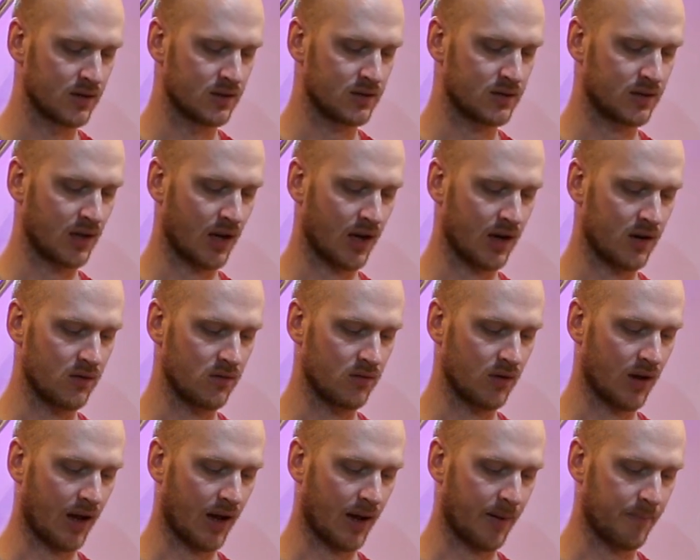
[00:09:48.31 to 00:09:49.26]

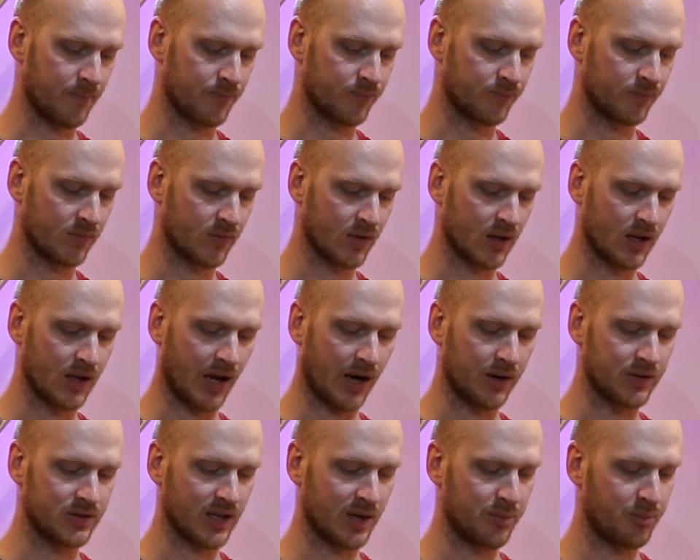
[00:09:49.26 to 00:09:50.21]
So
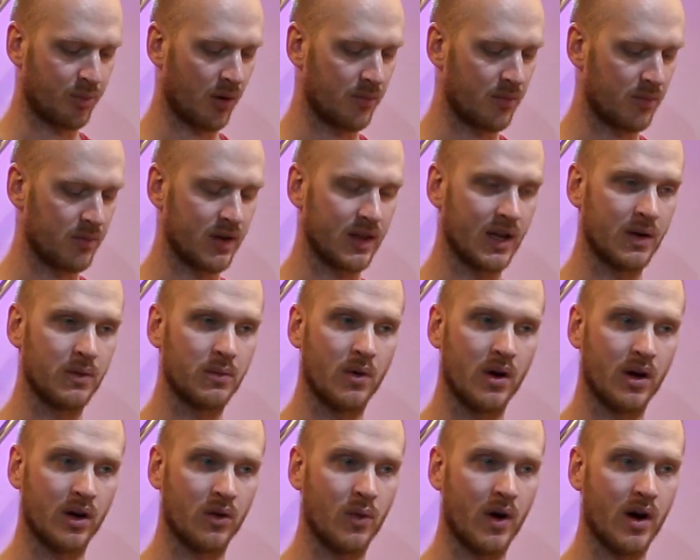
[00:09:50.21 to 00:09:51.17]
I'd say probably they would
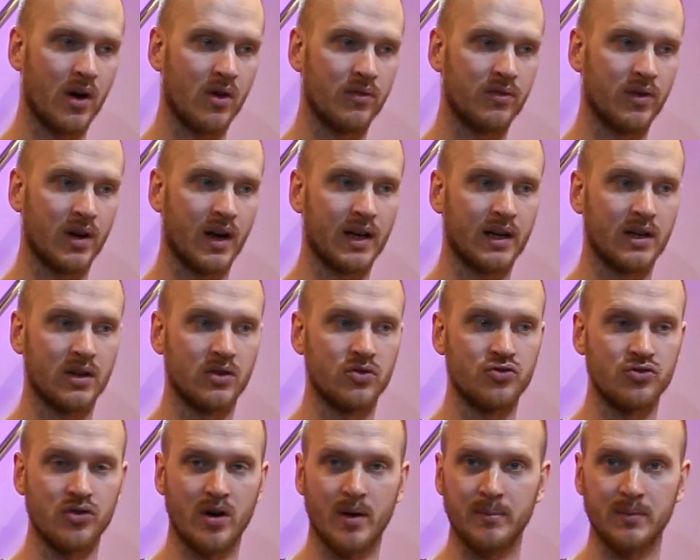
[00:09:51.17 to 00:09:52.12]
work well for like a
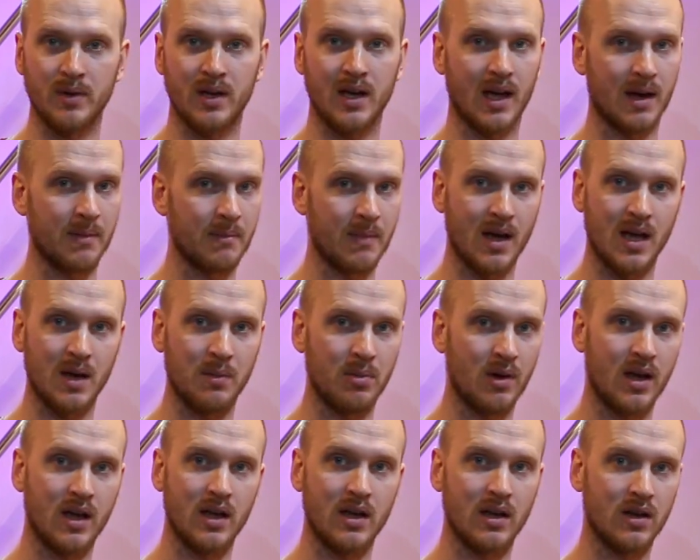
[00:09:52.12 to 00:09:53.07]
drum kit
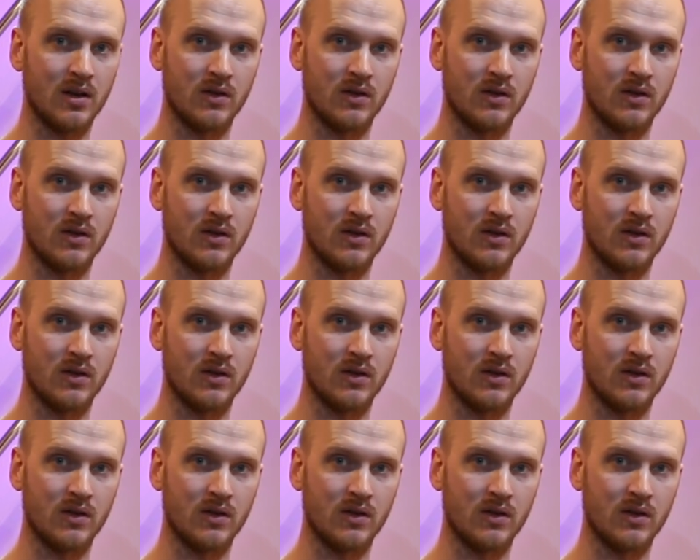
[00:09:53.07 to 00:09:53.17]
maybe.